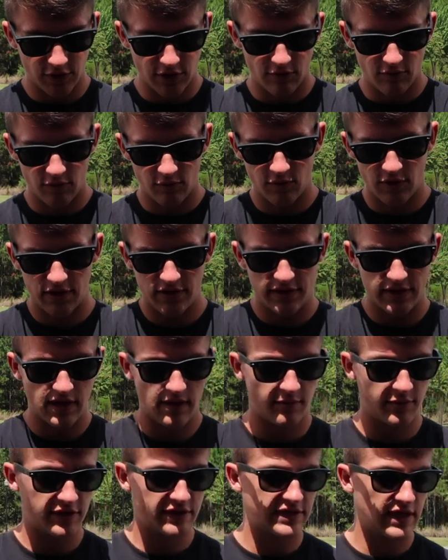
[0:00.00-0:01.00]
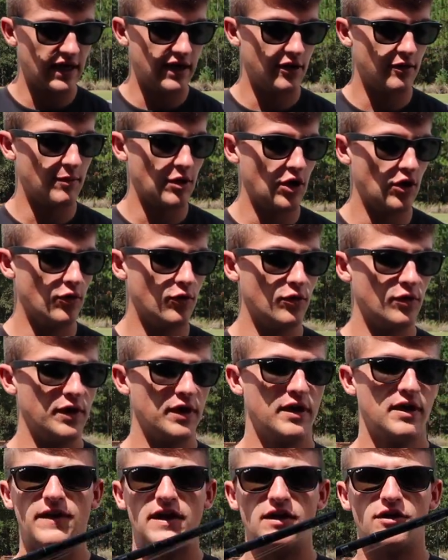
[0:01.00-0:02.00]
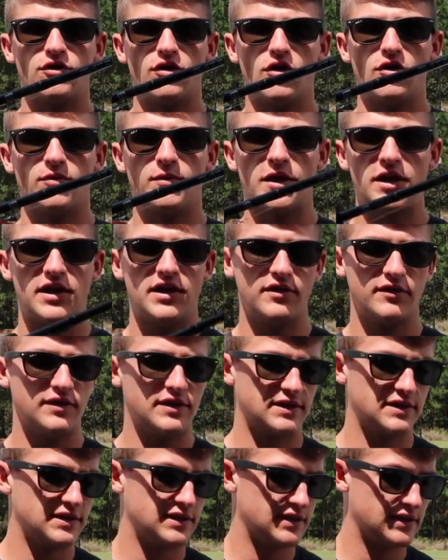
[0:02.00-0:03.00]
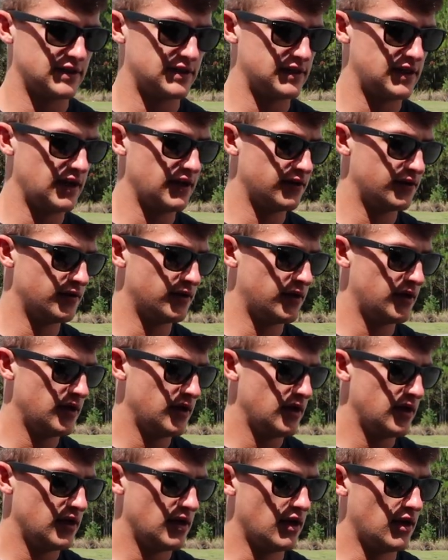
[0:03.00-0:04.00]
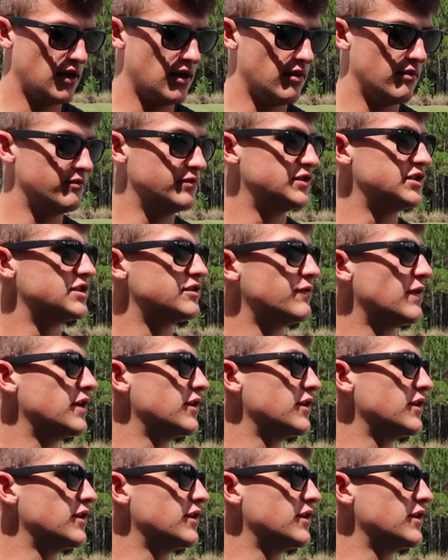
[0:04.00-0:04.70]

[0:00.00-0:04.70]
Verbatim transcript: we're going with. I'm gonna title my old bait chrome right here. This is a standard, just a